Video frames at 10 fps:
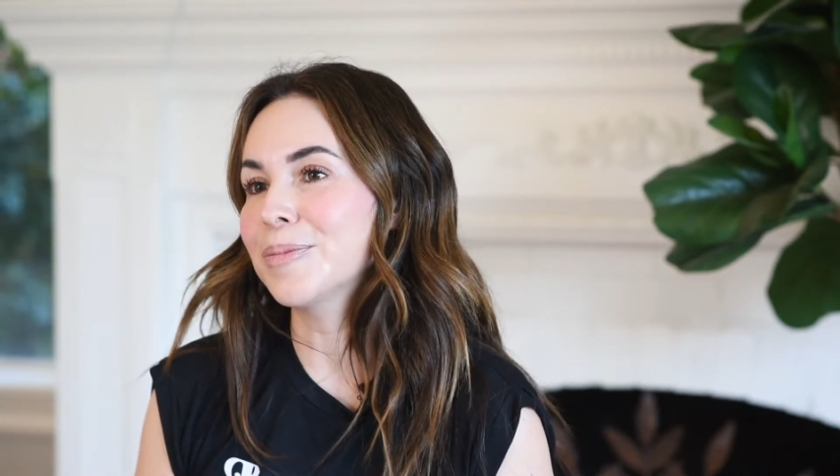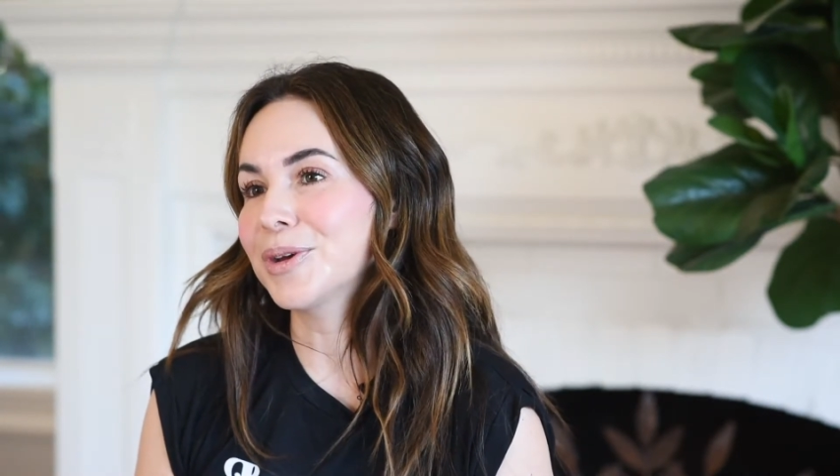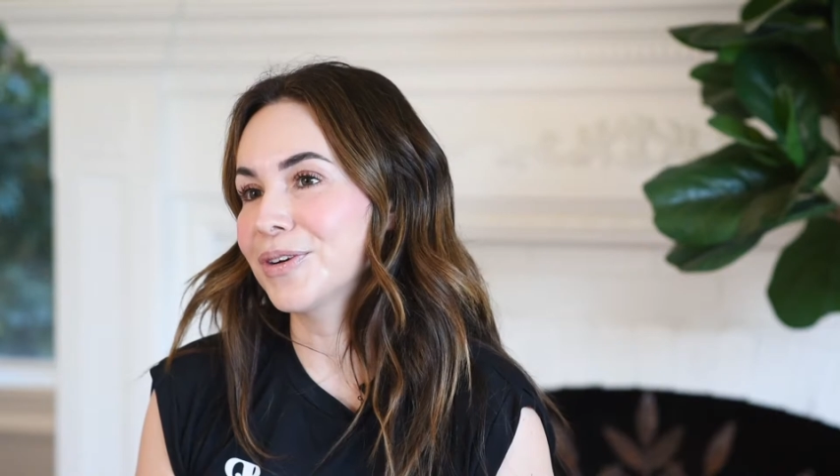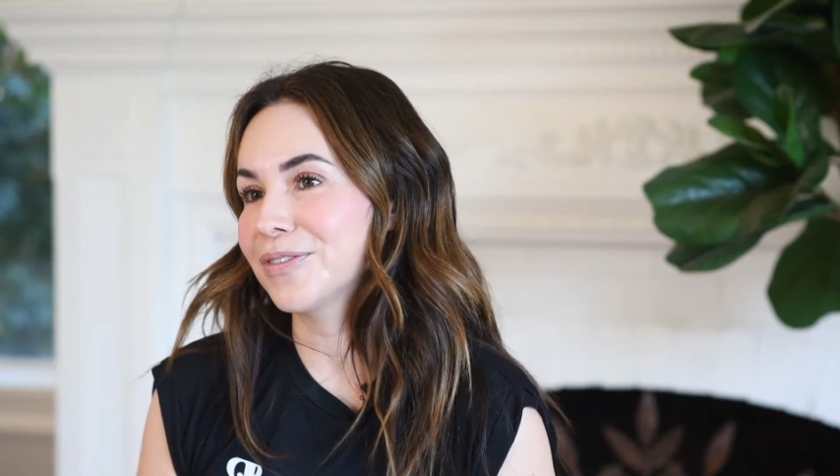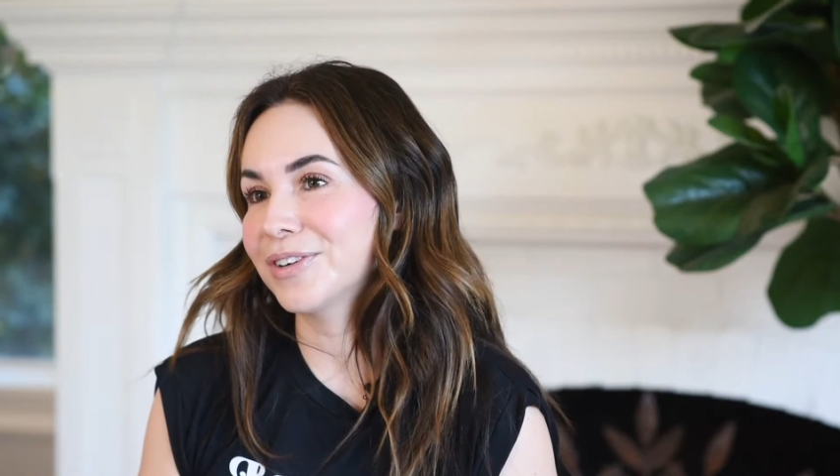
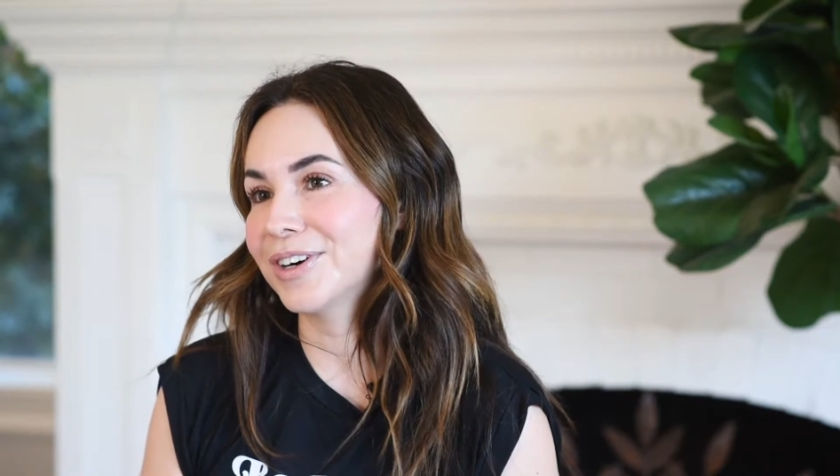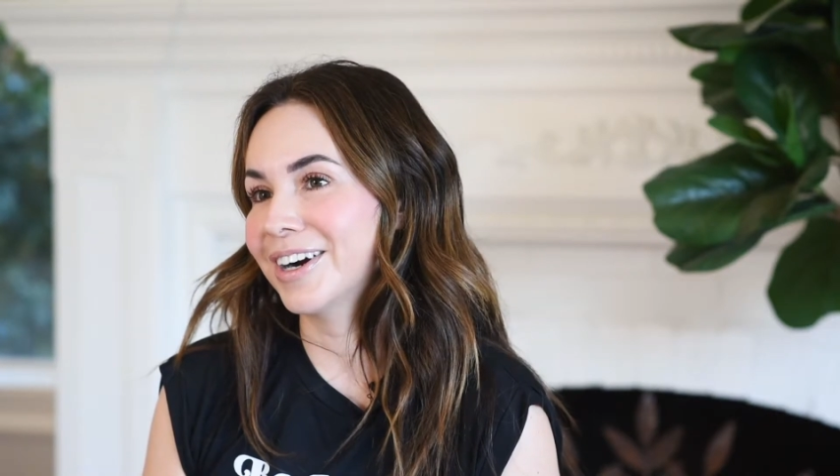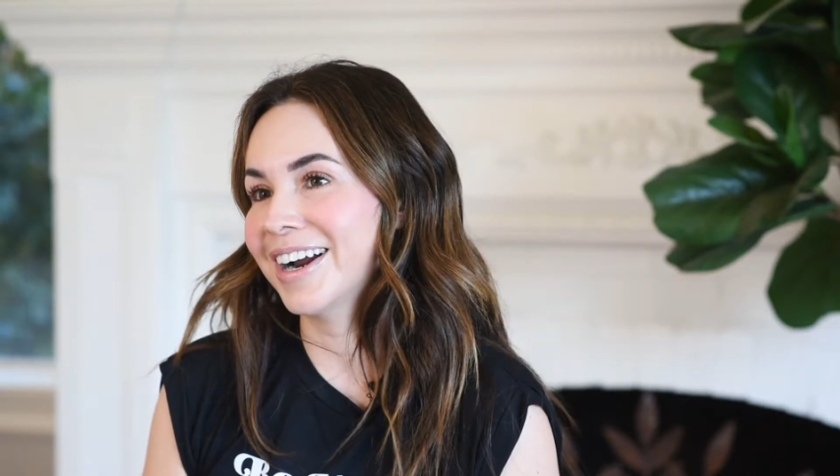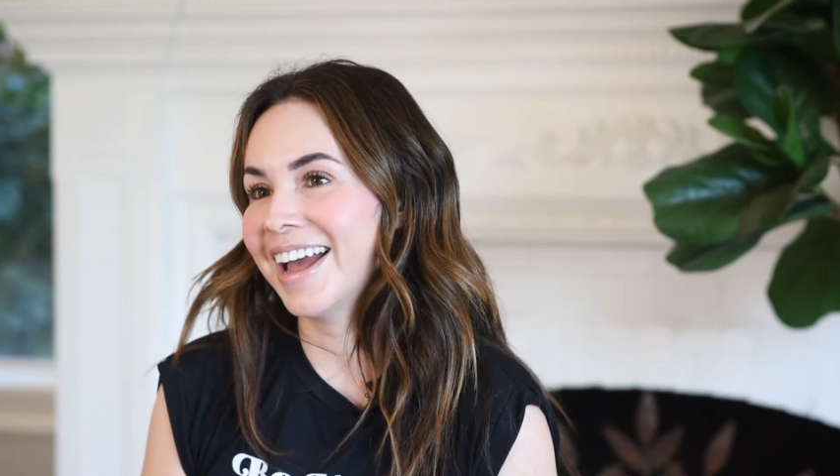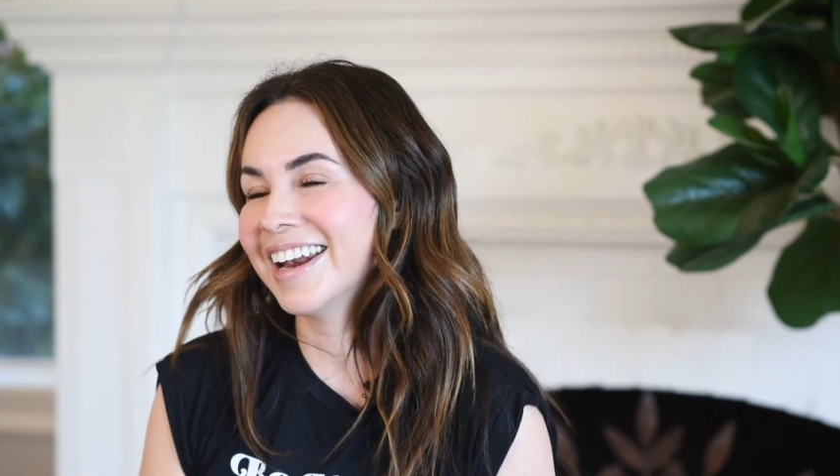beautiful
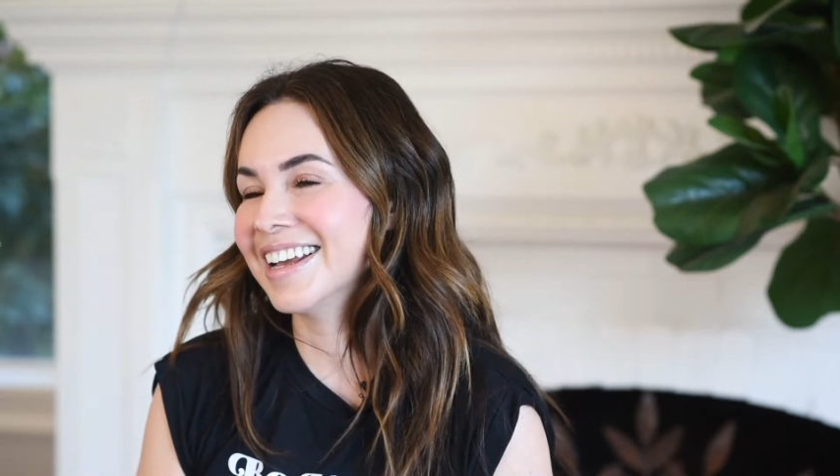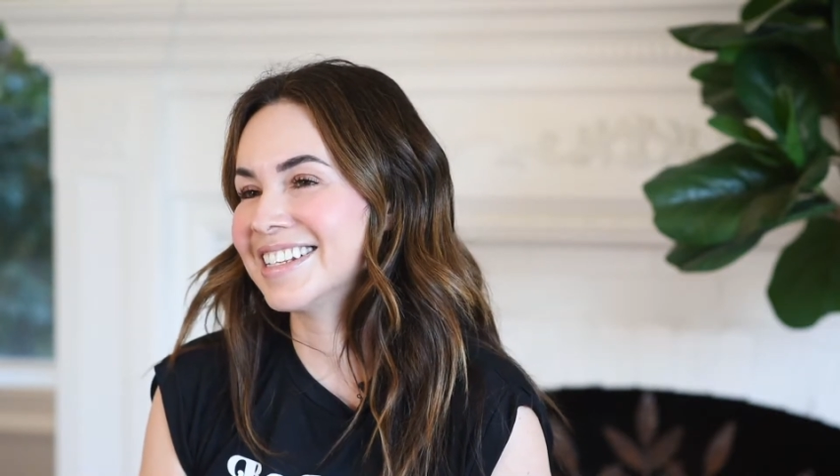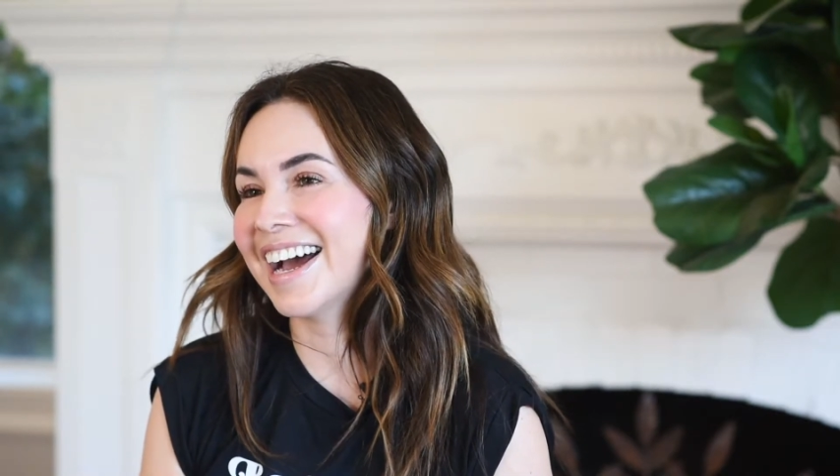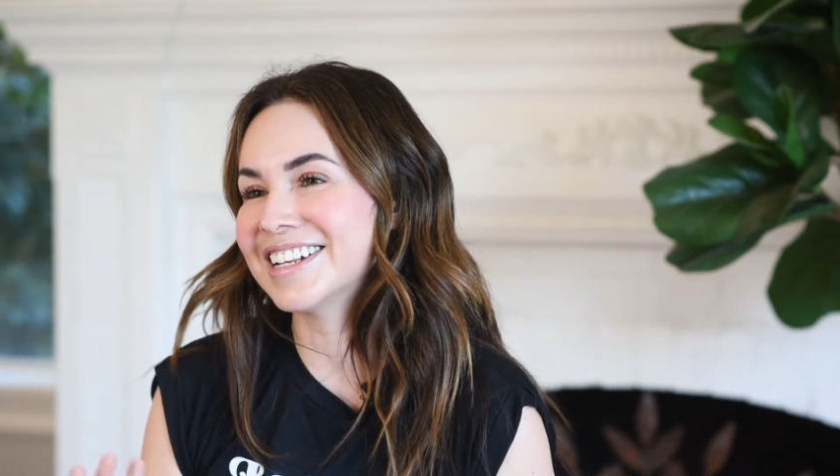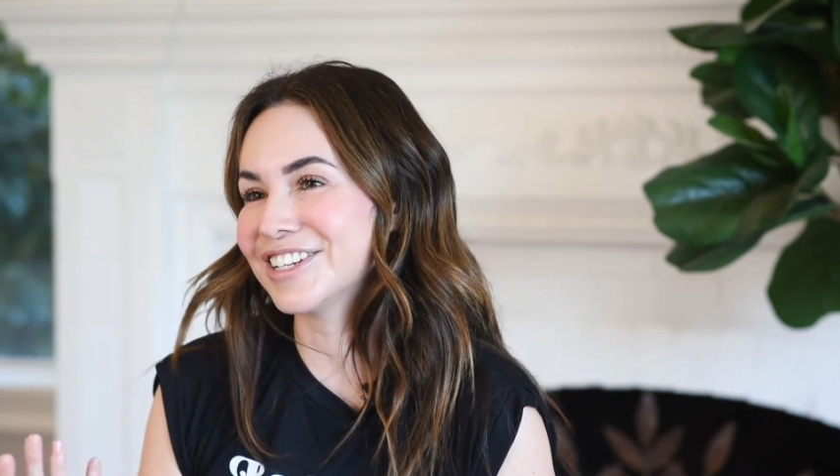her henna
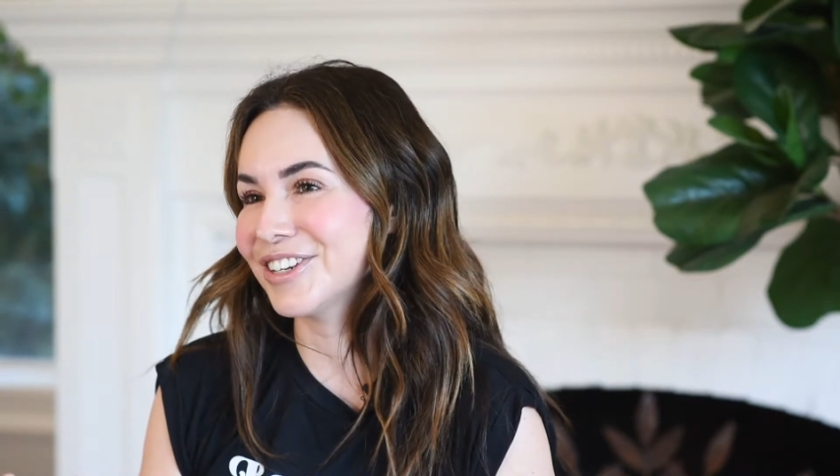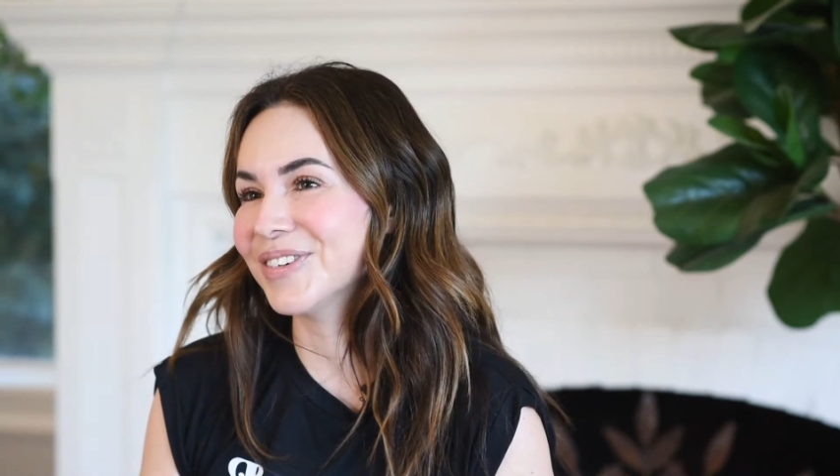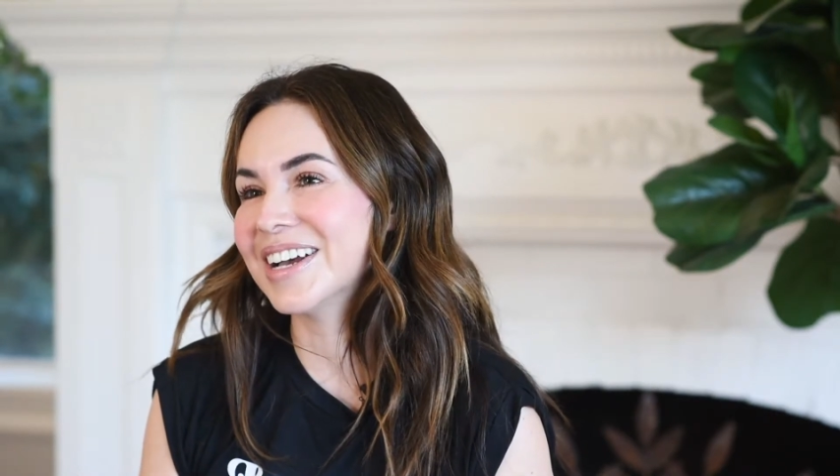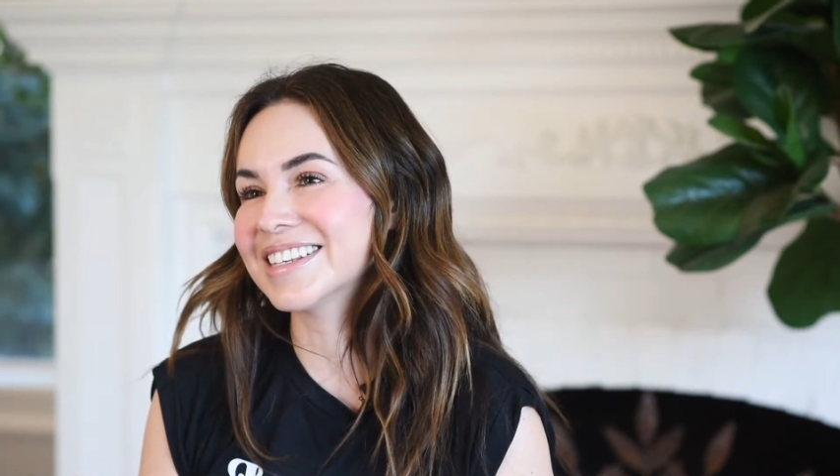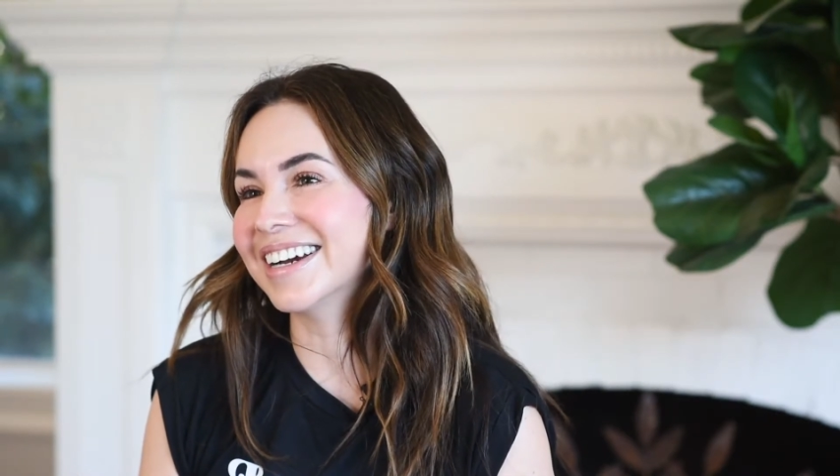tattoo
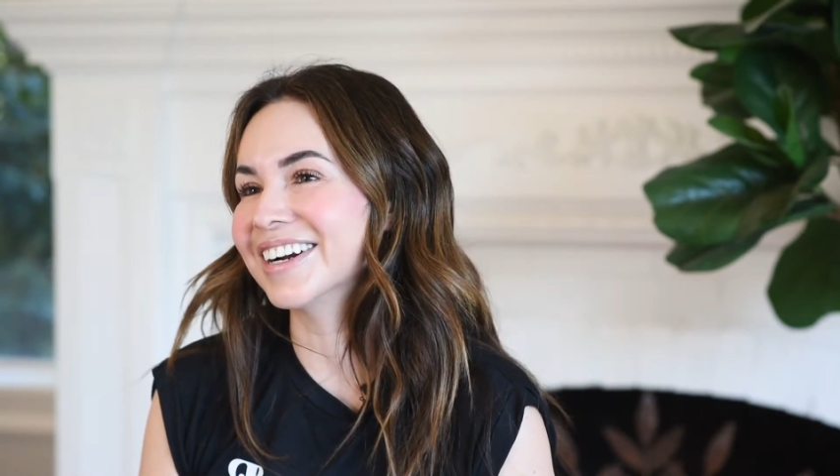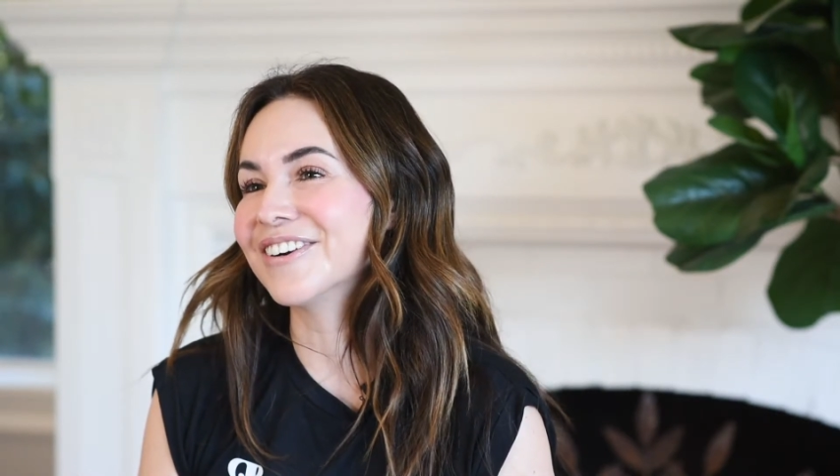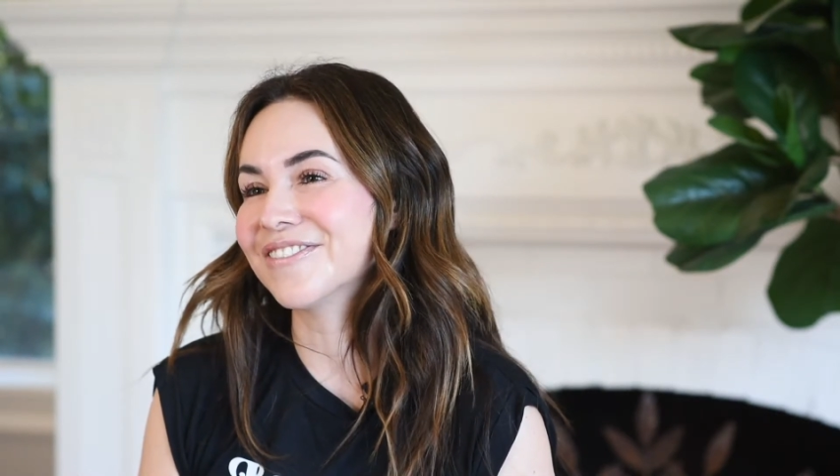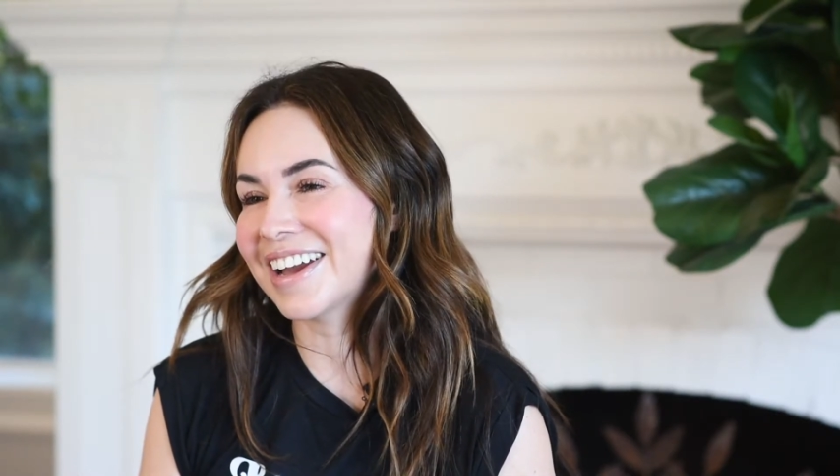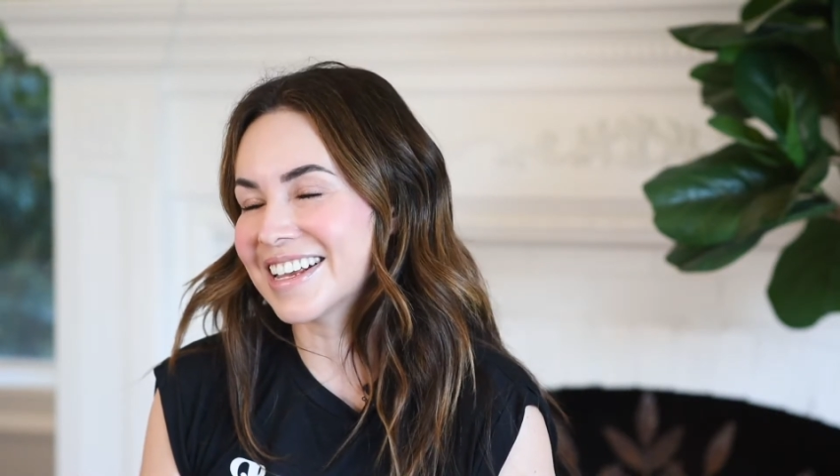was on her
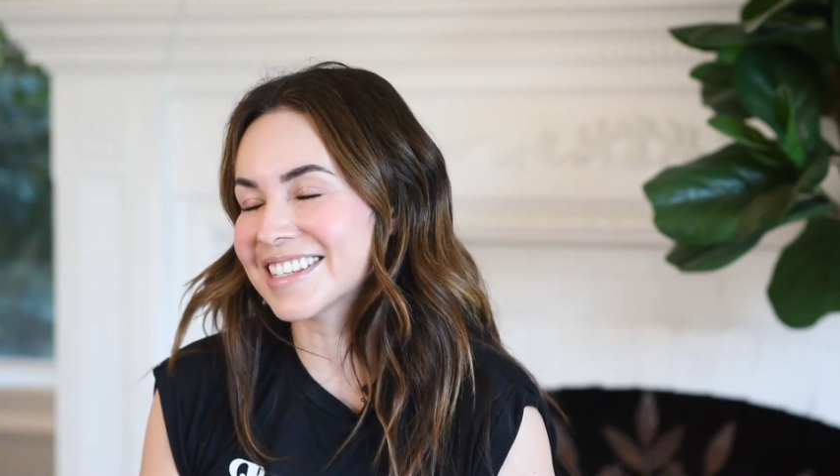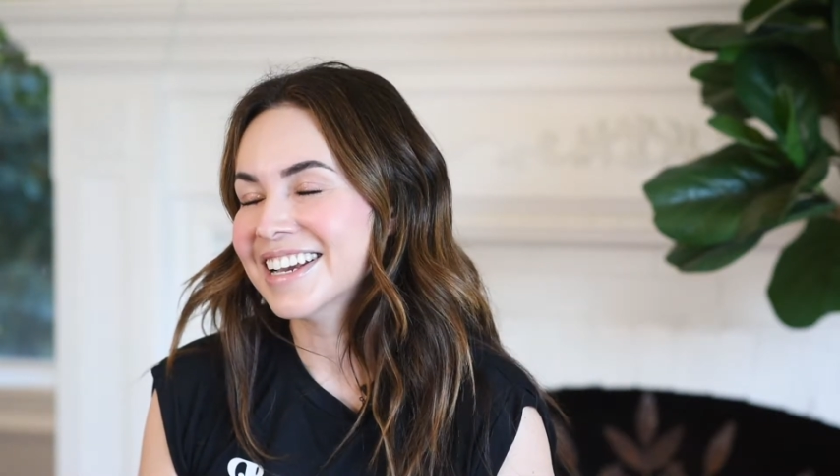face.